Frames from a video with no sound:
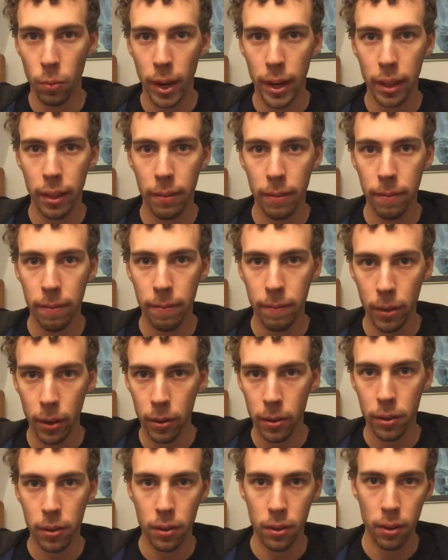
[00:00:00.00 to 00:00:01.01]
write the
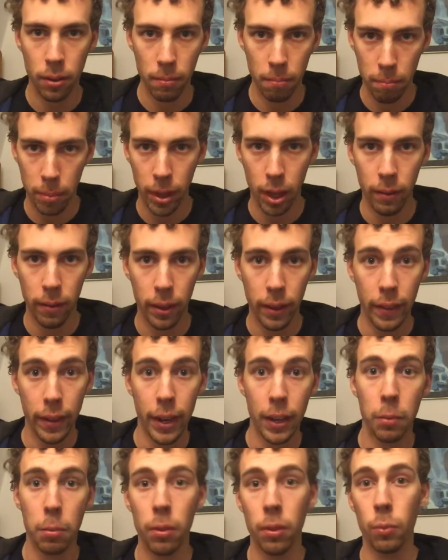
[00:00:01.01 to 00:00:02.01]
first bit of it, the
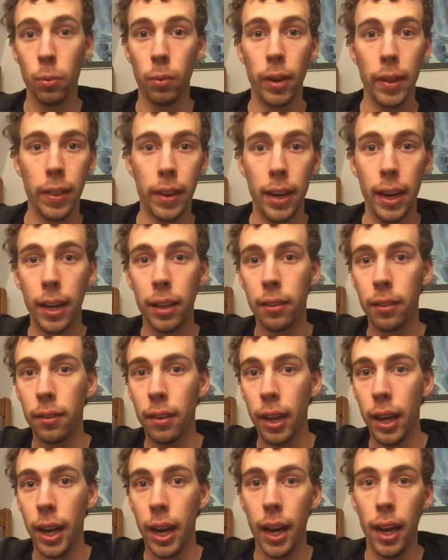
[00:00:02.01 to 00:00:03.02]
next person would write the
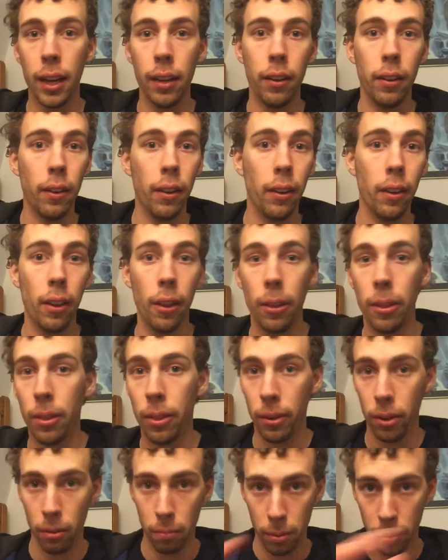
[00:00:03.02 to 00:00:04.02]
next, and the
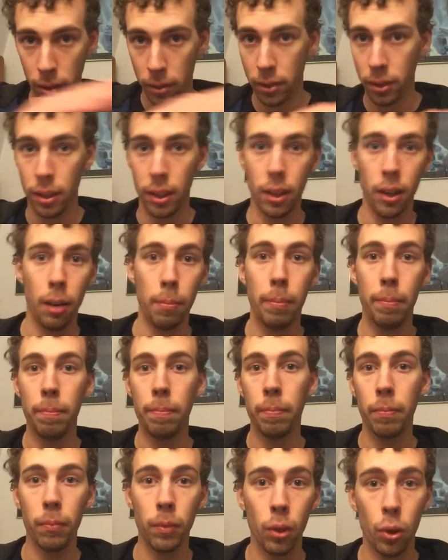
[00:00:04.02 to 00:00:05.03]
third person in our
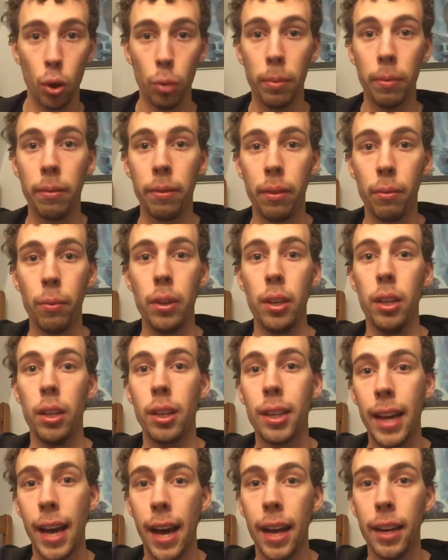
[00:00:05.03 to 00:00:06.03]
group of three,
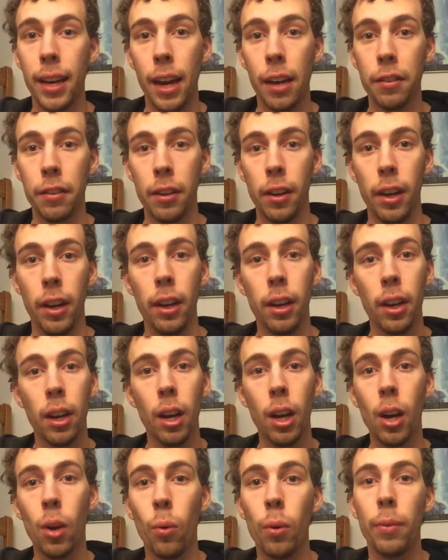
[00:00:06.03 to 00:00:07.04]
Kat, Nash, and I,
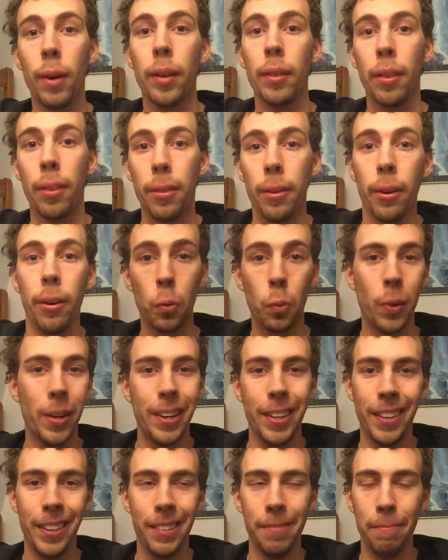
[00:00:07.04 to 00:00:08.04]
would write the third.
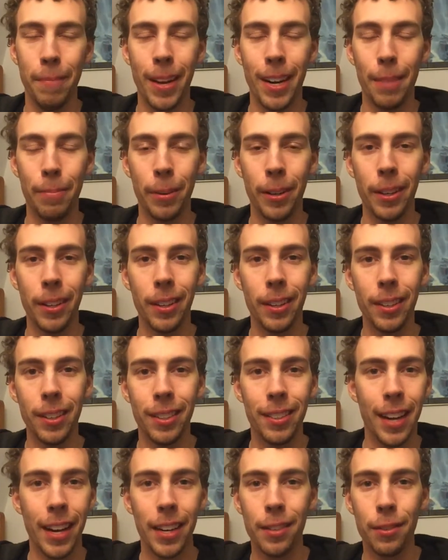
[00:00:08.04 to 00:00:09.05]
We made up a
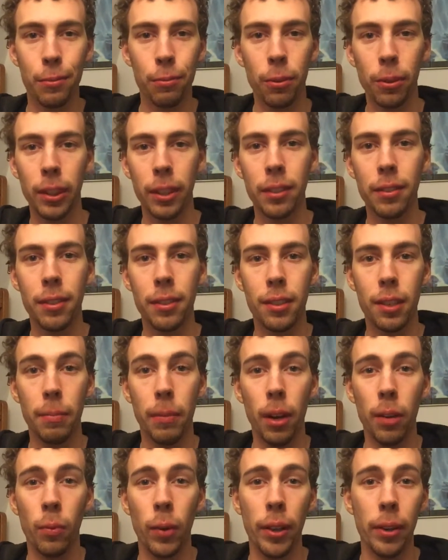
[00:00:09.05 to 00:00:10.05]
dice rolling system
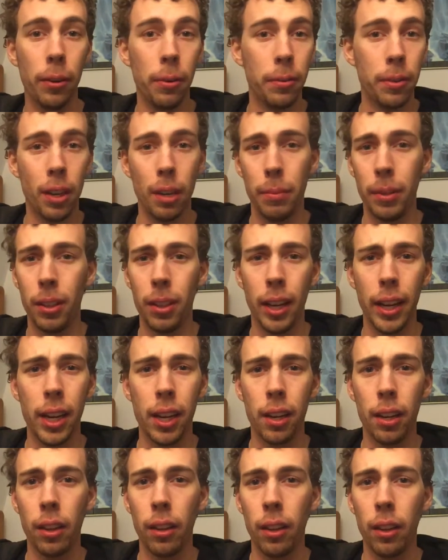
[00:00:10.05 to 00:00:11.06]
on whether it was going to be
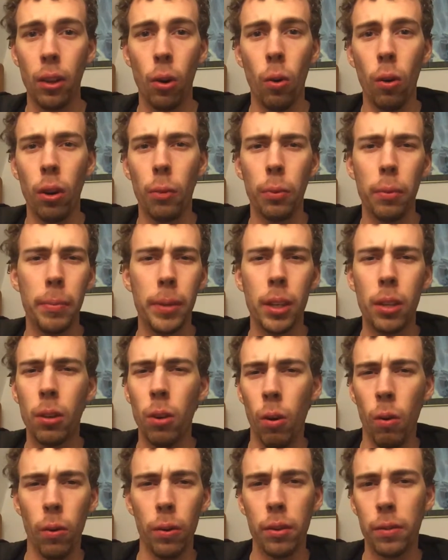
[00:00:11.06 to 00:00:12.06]
like, the order would be
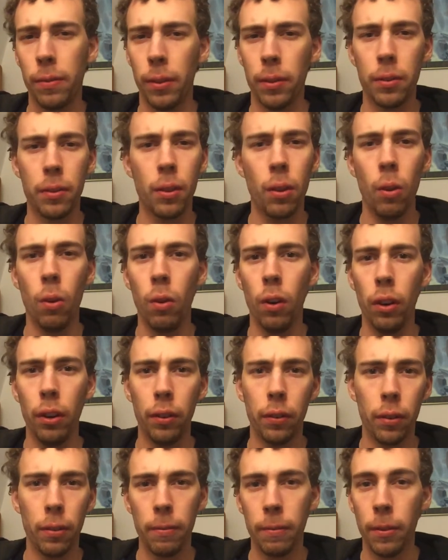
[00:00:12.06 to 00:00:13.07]
chorus verse
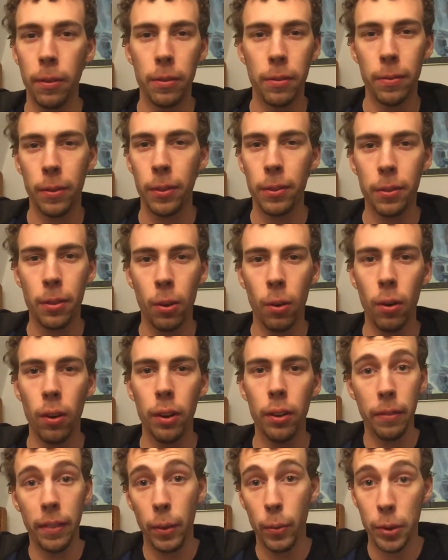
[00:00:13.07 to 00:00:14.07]
chorus or verse verse
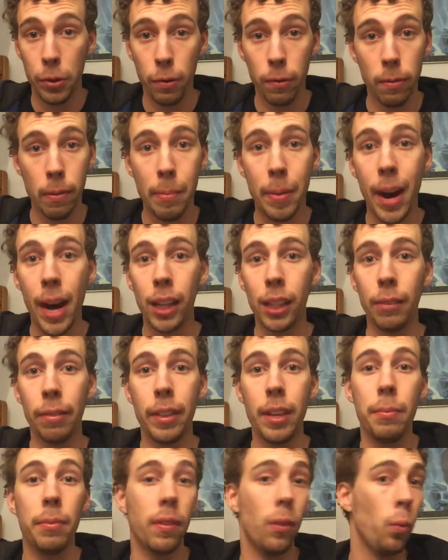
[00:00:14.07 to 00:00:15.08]
chorus. Then we drew from a pile of
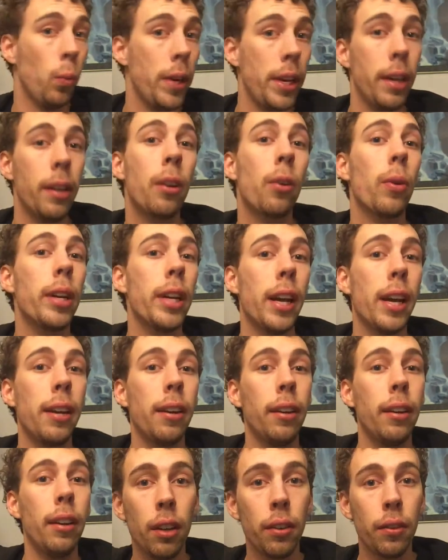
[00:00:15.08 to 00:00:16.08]
themes that we had
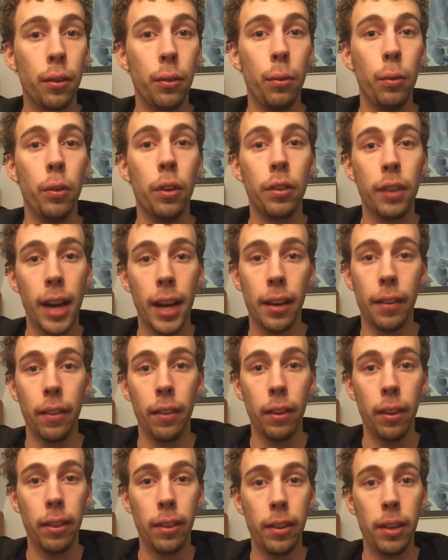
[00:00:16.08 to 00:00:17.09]
created to decide on
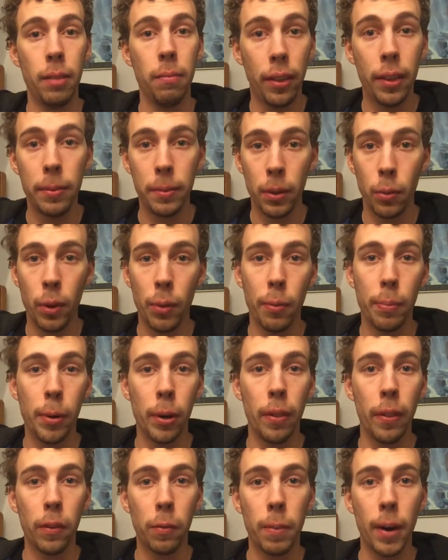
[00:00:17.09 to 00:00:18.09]
the theme. Themes that we would
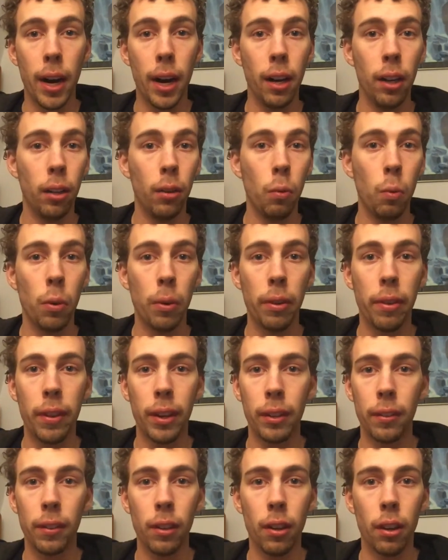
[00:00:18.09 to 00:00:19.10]
put in this pile were
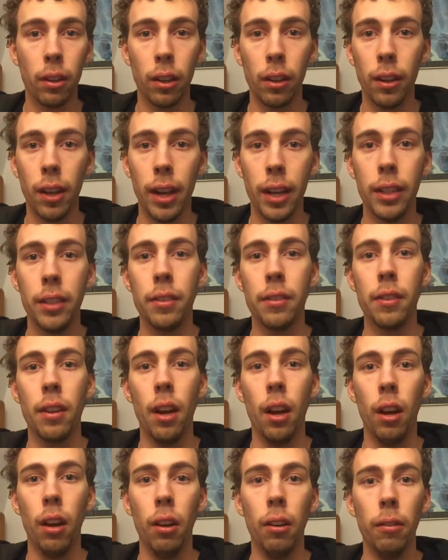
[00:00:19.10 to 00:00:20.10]
things along the lines
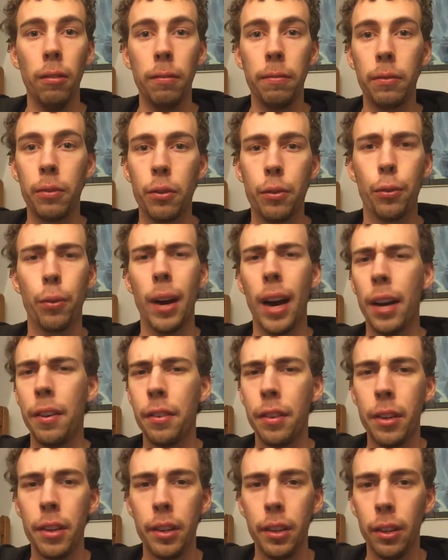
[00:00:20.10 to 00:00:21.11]
of
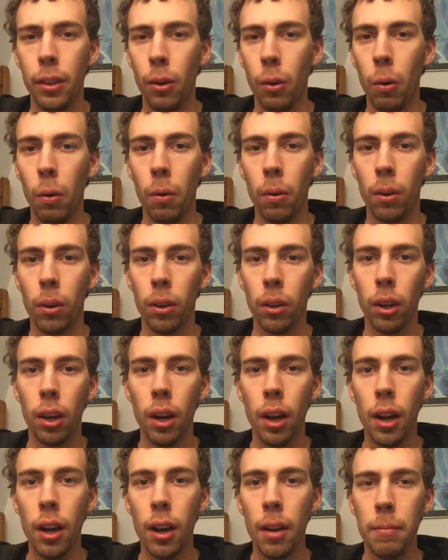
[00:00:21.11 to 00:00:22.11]
tragedy or
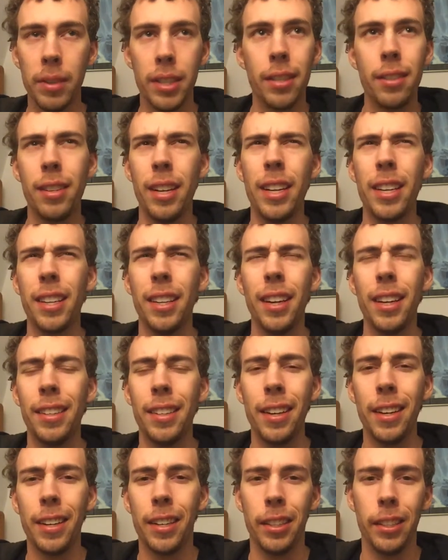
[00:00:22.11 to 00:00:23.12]
mistaken
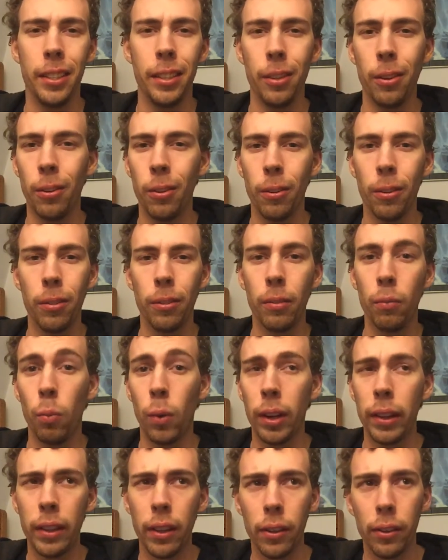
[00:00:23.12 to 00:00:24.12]
identity, or
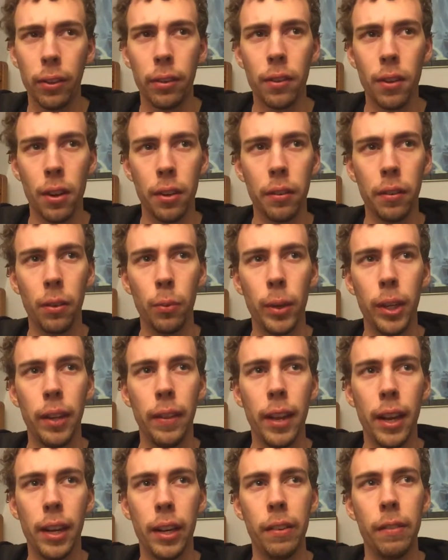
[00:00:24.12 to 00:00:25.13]
one of the other songs that we
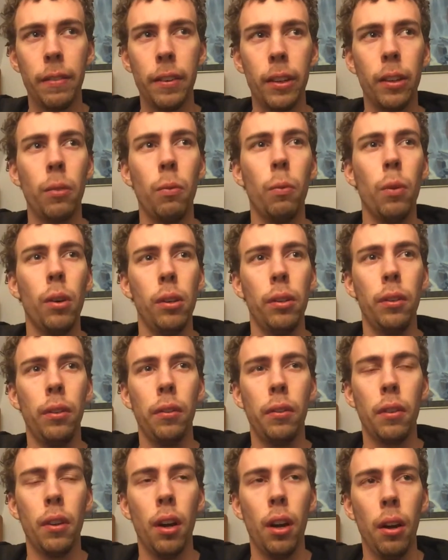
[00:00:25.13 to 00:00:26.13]
did that evening
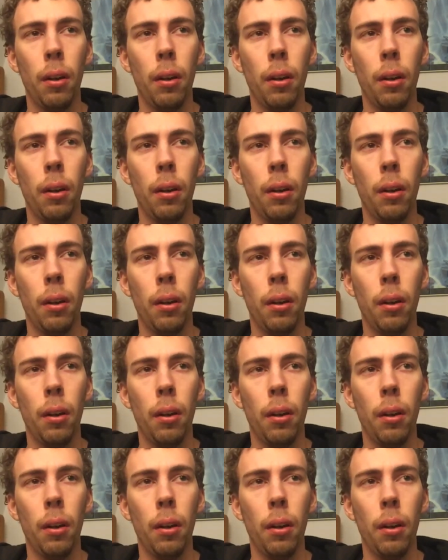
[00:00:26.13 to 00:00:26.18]
was